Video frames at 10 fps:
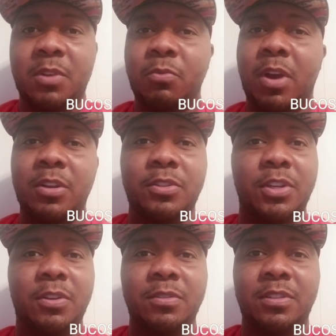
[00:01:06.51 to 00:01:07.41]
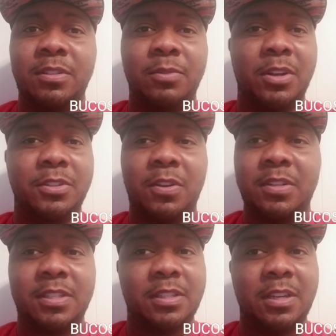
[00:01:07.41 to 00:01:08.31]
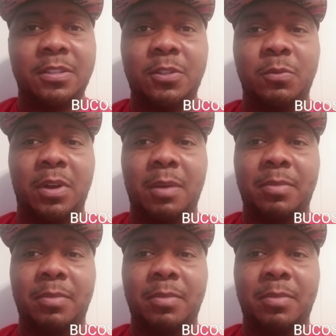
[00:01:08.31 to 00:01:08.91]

Ronald Jones, Ronald Jones is looking too well.